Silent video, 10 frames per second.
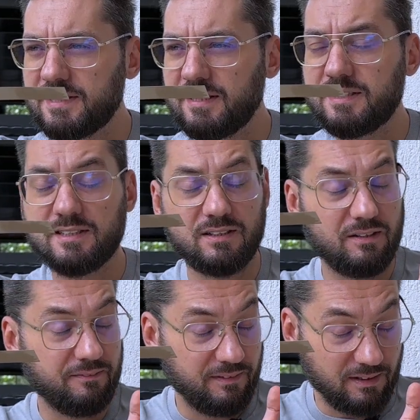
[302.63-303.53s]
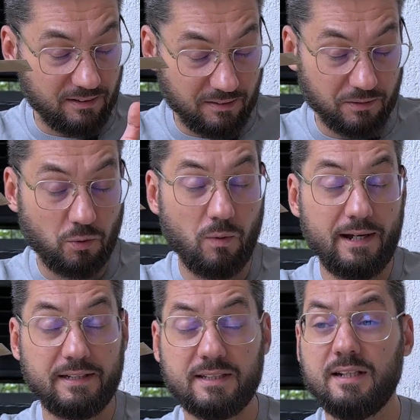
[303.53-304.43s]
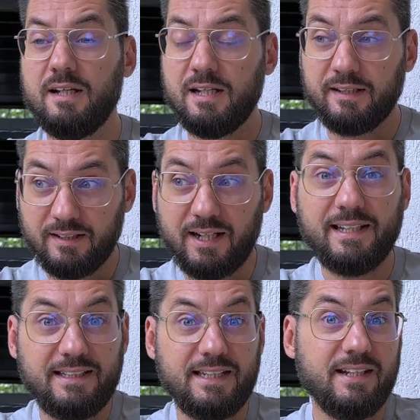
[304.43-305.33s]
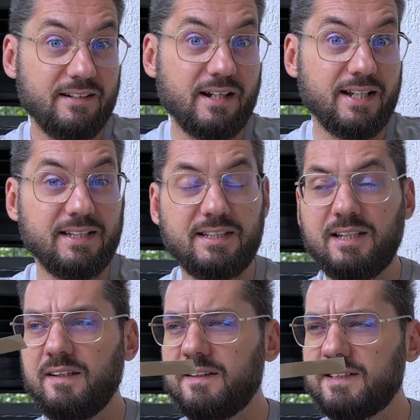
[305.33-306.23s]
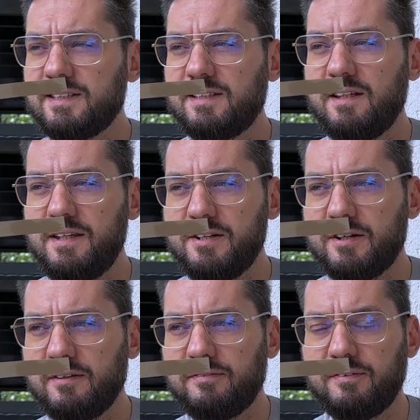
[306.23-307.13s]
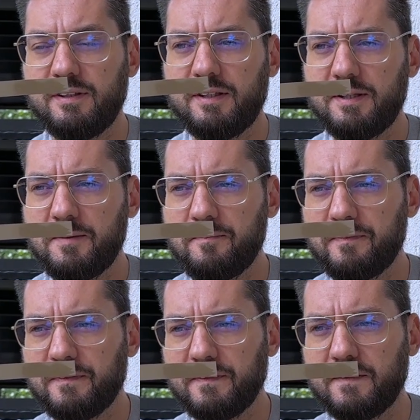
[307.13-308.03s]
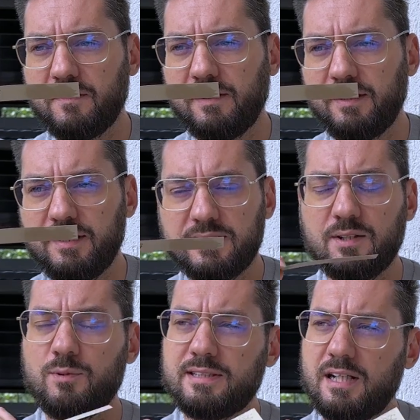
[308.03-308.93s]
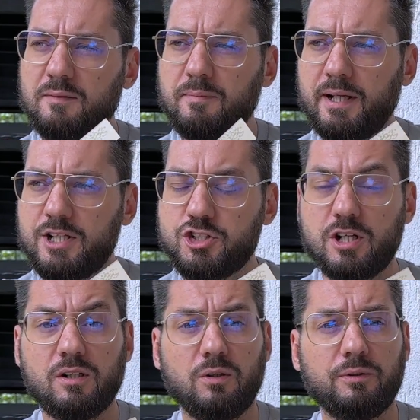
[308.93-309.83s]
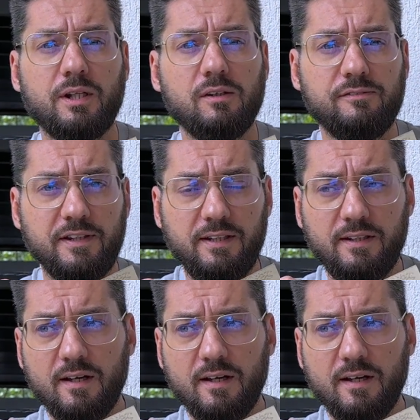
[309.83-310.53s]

It's quite 1990. This is the year of the release. It was done by Jean-Claude Delville.